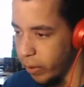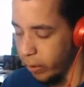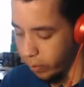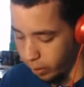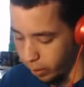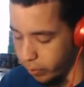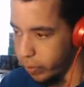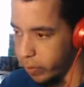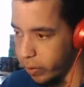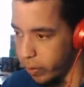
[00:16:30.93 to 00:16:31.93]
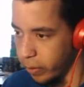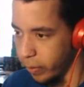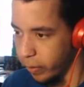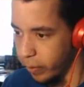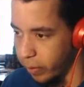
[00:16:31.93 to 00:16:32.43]
uh, alright, let's turn this off.
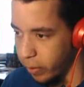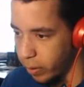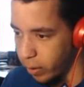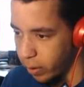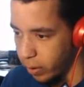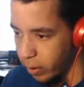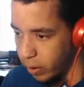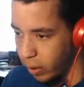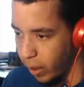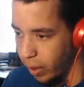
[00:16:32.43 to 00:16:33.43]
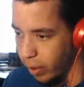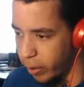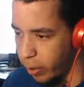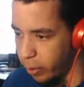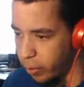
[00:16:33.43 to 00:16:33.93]
I heard a
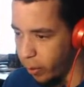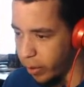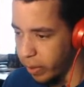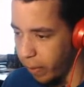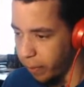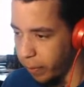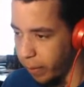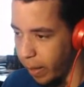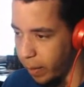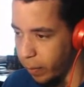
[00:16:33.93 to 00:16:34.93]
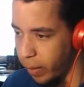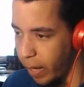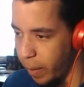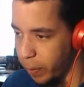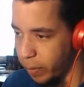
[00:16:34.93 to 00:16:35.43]
huge noise coming from ahead. What
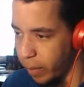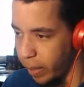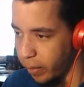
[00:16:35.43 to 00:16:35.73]
happened?